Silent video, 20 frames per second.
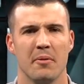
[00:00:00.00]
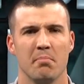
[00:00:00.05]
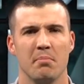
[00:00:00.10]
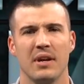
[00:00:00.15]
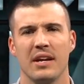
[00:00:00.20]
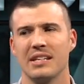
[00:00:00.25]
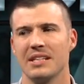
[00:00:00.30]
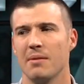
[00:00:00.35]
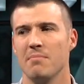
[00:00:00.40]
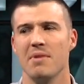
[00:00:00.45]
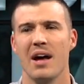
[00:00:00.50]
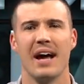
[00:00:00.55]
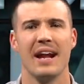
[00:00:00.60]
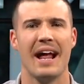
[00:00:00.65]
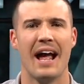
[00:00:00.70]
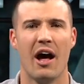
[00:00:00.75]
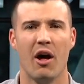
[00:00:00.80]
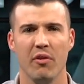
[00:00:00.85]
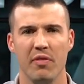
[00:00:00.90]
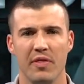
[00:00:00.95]
because I'm not
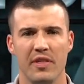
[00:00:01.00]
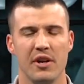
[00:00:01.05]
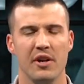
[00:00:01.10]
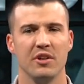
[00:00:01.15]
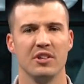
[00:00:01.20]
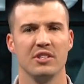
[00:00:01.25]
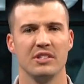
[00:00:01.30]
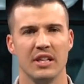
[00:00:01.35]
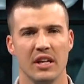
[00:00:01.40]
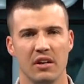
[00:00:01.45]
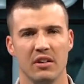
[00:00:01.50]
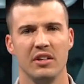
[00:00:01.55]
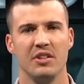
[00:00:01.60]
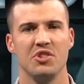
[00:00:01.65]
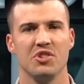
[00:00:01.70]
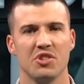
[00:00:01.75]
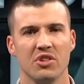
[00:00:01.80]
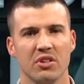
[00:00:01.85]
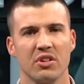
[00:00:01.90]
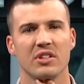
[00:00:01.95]
out there selling
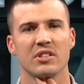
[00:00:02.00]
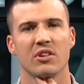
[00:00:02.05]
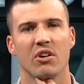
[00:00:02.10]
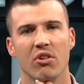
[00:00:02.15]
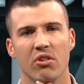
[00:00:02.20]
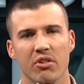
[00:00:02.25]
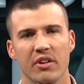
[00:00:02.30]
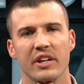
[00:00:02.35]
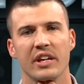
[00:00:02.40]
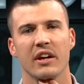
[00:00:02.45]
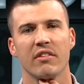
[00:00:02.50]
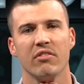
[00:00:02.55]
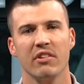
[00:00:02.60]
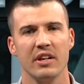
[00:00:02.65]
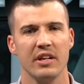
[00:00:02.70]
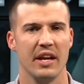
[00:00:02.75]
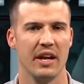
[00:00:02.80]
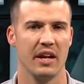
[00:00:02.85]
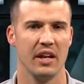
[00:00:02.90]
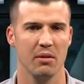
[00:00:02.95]
insurance all day,
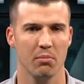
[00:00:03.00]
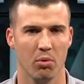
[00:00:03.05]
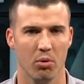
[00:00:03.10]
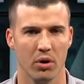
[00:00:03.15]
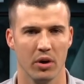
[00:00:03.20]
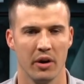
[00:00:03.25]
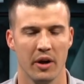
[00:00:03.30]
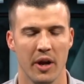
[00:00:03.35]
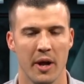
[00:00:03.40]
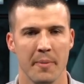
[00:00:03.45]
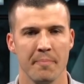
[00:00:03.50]
every day anymore.